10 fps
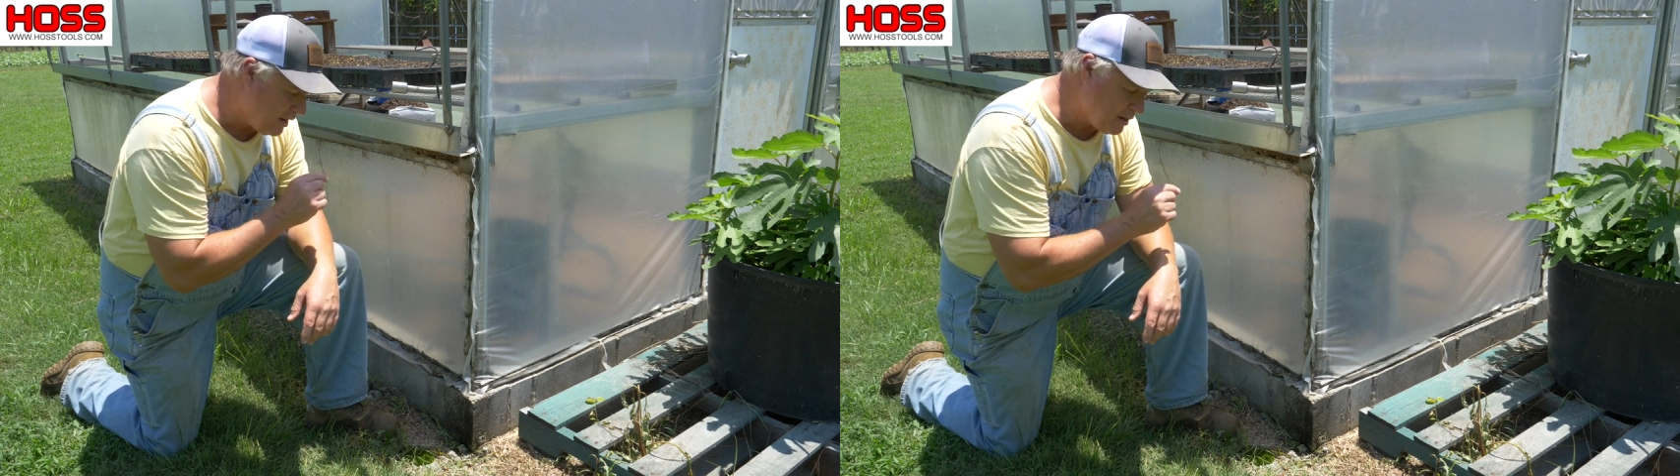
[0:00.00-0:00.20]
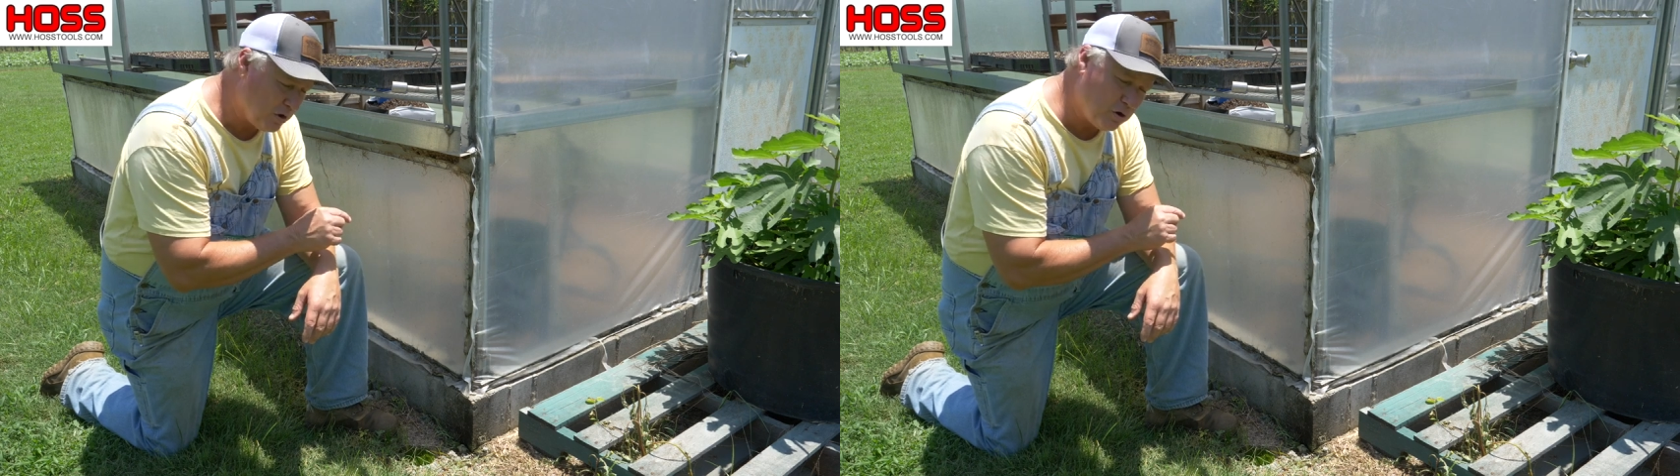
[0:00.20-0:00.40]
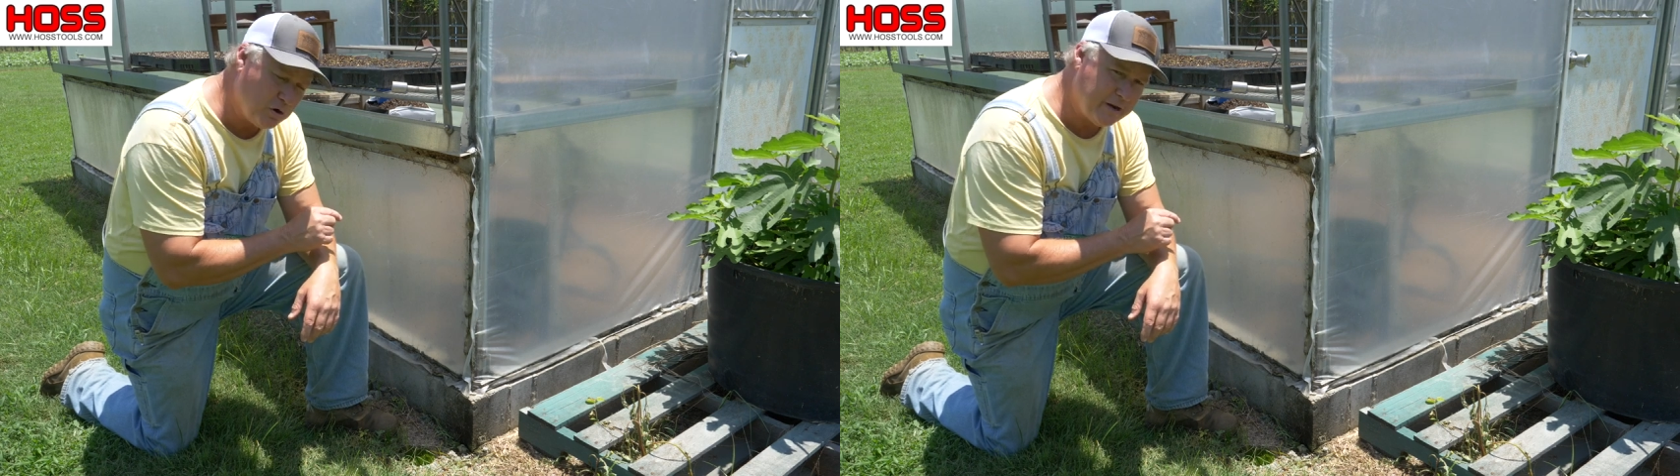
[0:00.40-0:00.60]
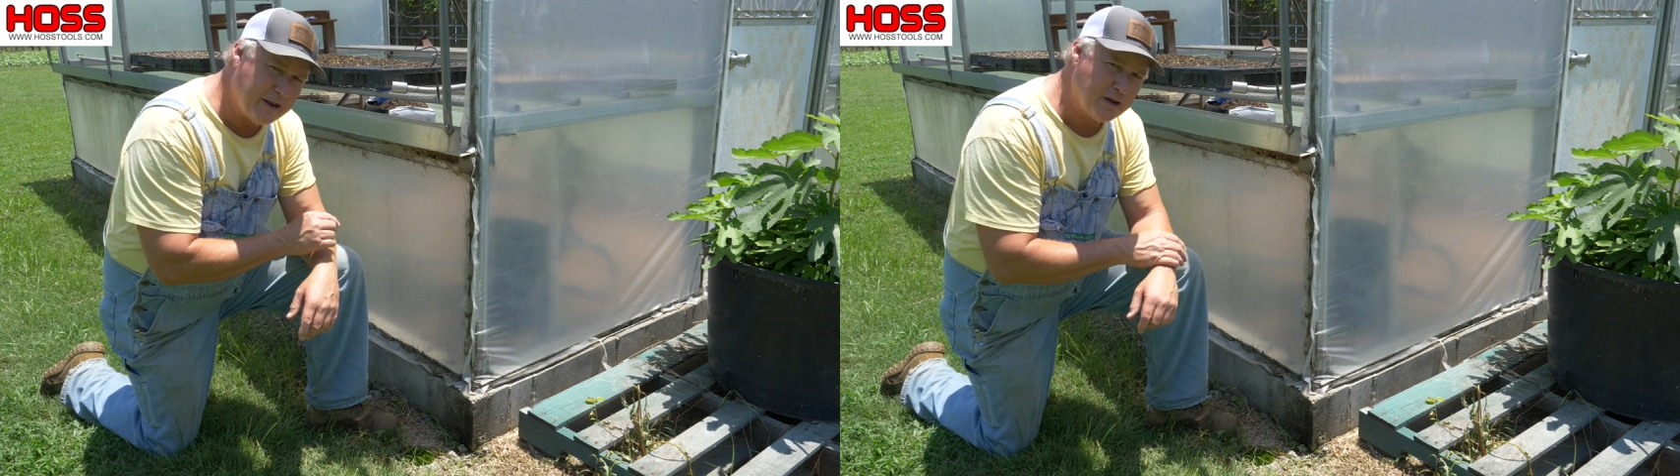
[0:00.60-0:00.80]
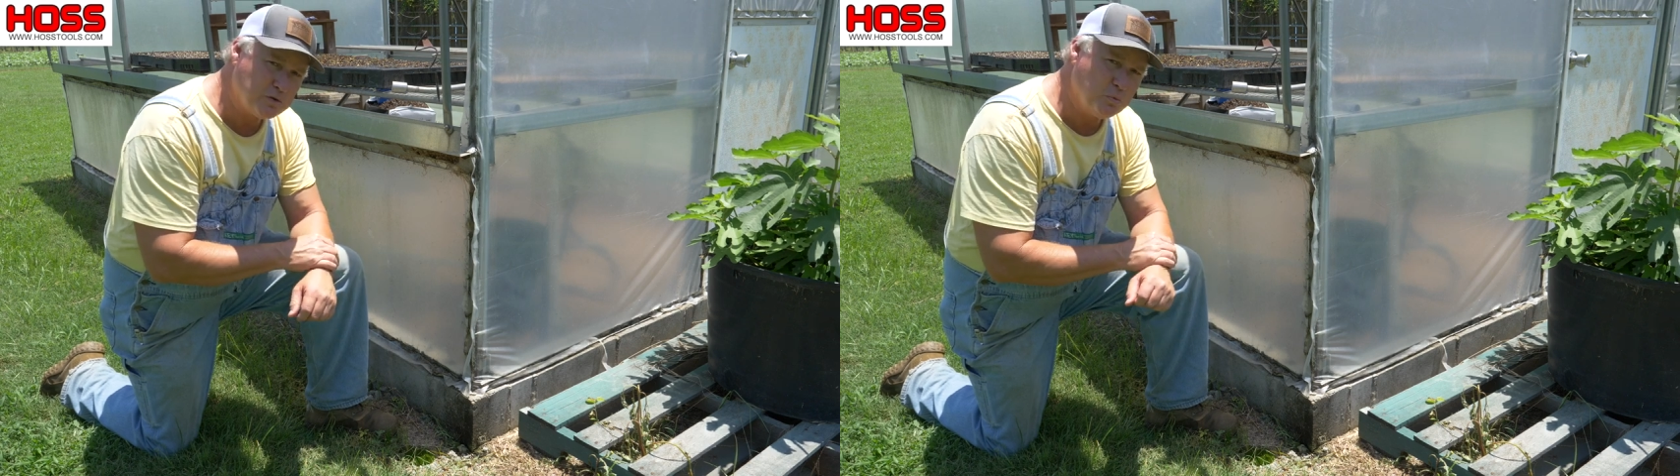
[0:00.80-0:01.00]
and our
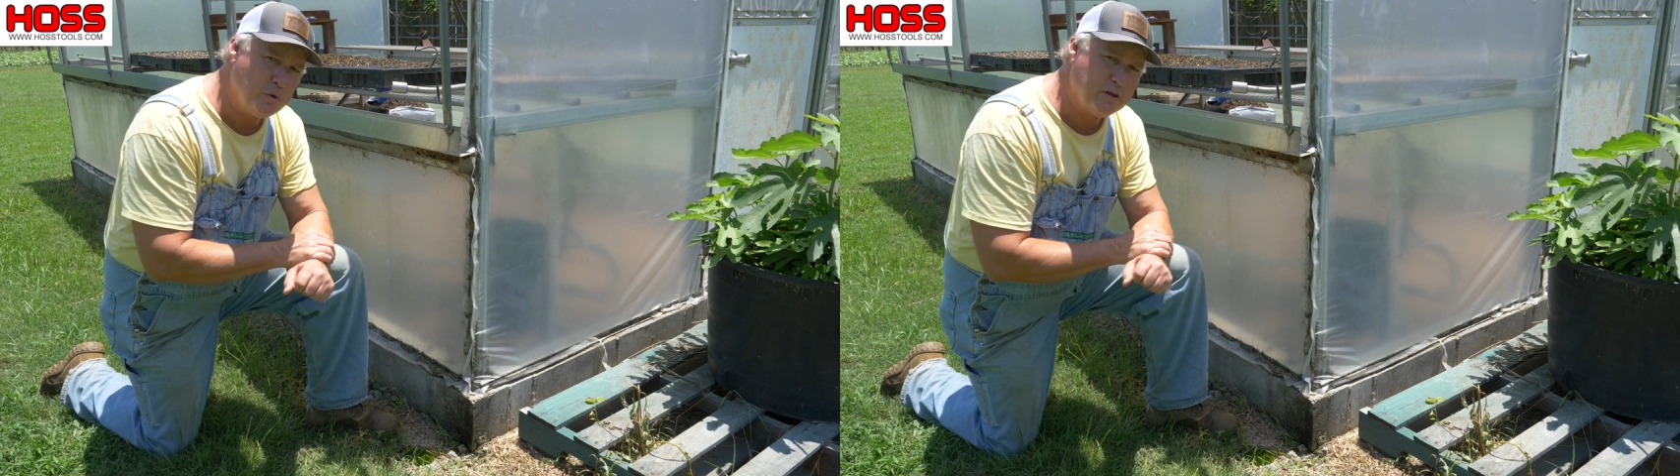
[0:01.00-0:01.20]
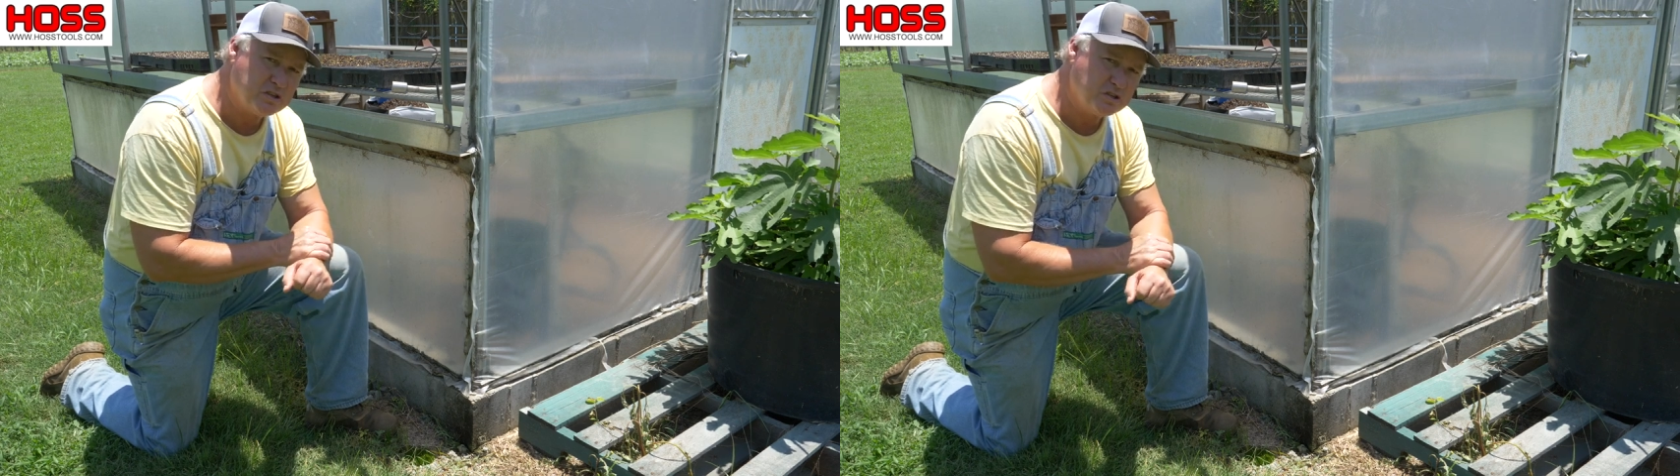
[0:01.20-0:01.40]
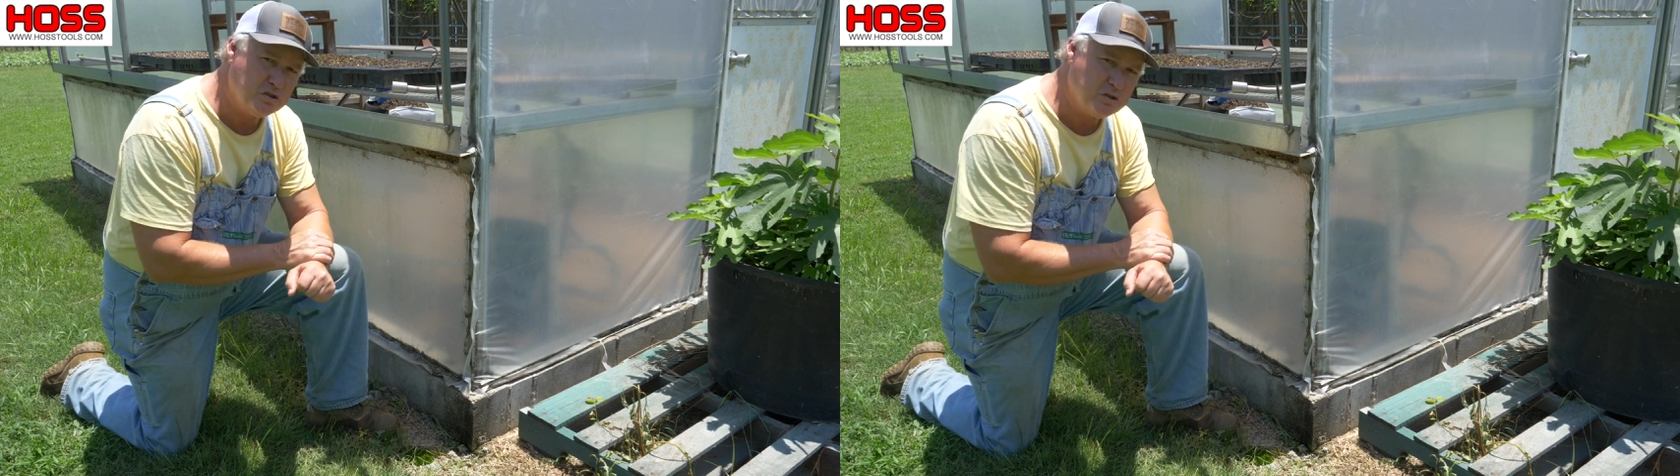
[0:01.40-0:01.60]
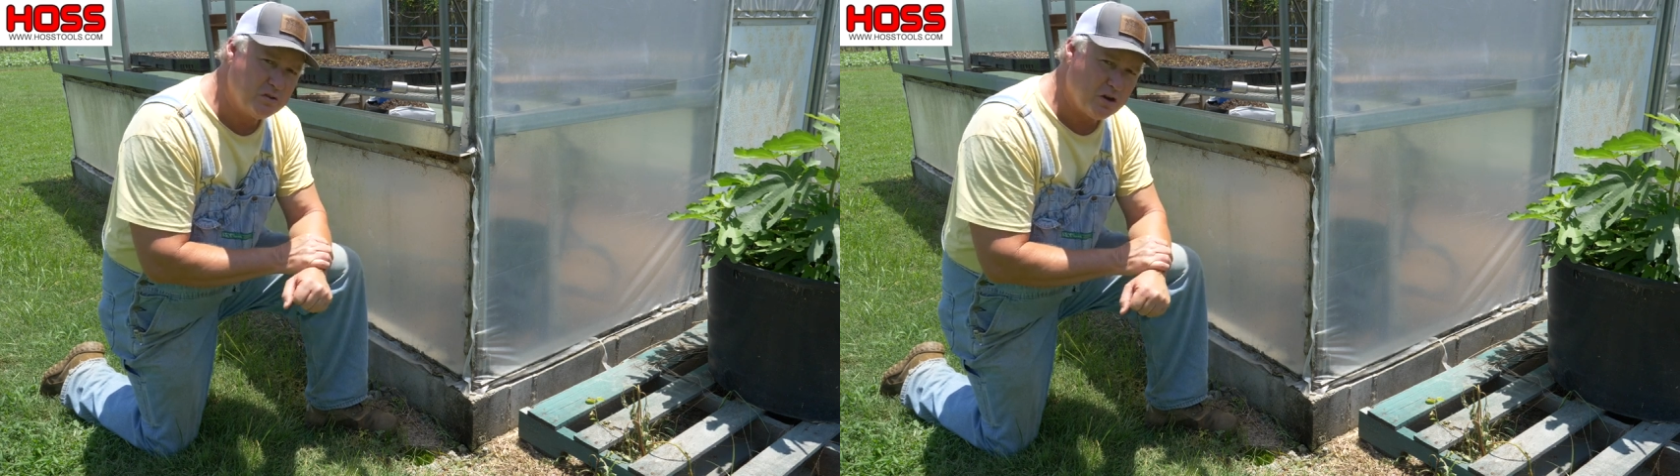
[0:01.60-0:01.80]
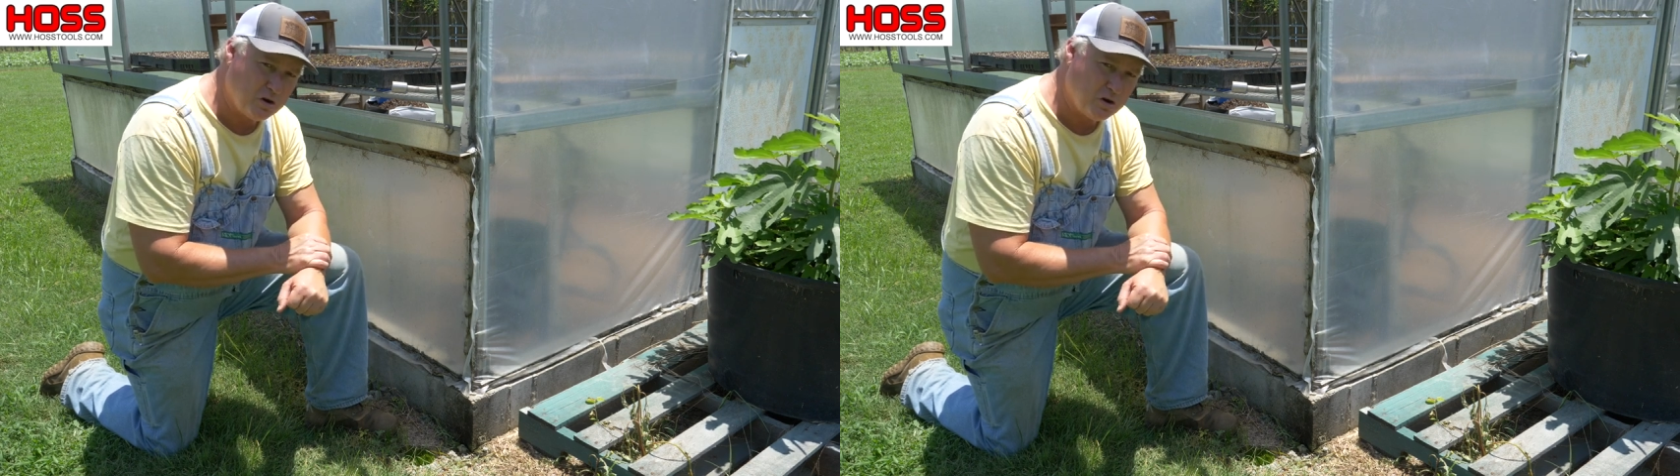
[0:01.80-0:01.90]
greenhouse withstood the